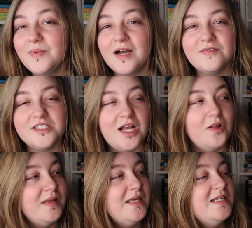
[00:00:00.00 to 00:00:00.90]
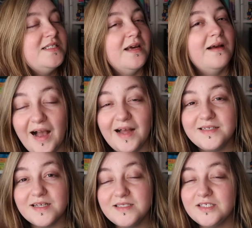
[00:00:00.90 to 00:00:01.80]
by Richelle Mead,
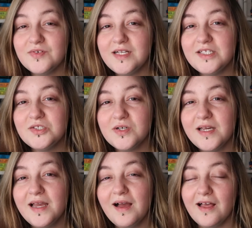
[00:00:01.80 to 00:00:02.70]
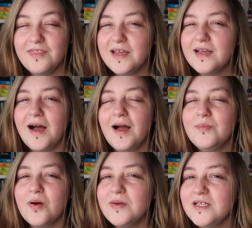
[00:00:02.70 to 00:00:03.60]
and I did really enjoy it. I think I
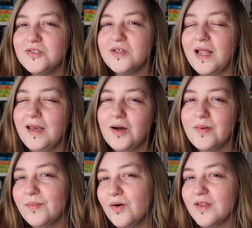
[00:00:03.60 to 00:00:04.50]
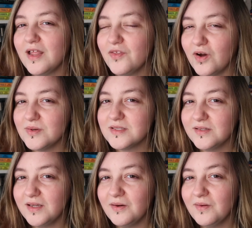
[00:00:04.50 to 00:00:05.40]
probably enjoyed it a little bit more than I thought I was
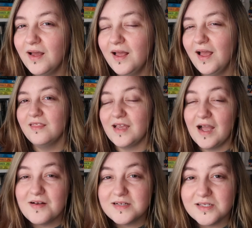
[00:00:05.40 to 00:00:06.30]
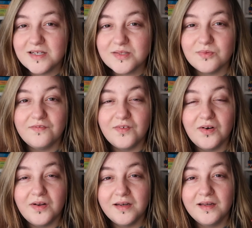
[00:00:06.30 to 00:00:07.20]
going to. The characters were
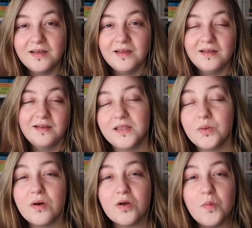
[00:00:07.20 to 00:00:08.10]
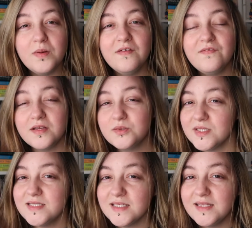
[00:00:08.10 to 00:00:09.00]
fun. There were a couple of
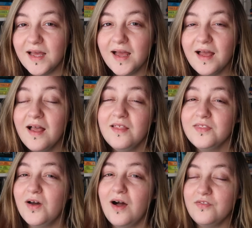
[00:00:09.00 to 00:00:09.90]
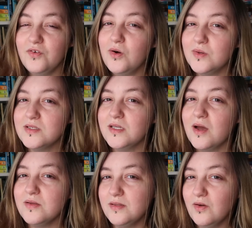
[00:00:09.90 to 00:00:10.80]
twists in there that I thought was going to
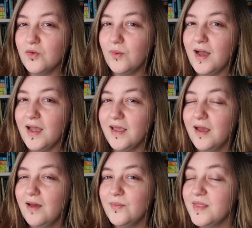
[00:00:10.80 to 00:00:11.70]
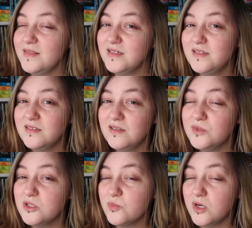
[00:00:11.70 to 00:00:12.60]
go the other way, but then didn't,
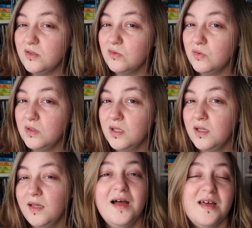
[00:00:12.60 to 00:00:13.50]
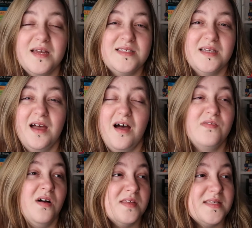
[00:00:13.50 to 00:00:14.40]
which is pretty cool. I liked it.
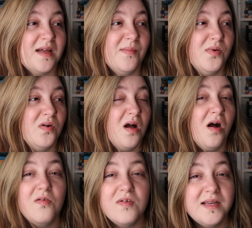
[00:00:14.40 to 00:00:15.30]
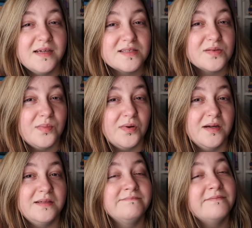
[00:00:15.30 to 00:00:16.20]
I've got the second book. I'll read it at some
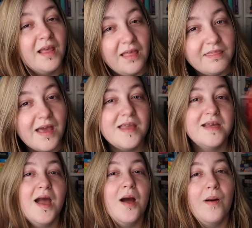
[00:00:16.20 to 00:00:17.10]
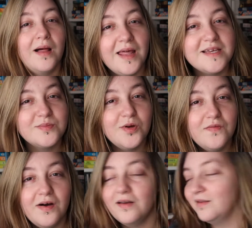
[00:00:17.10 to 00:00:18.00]
point. There you go. Let's
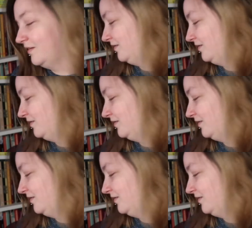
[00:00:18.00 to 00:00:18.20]
move on.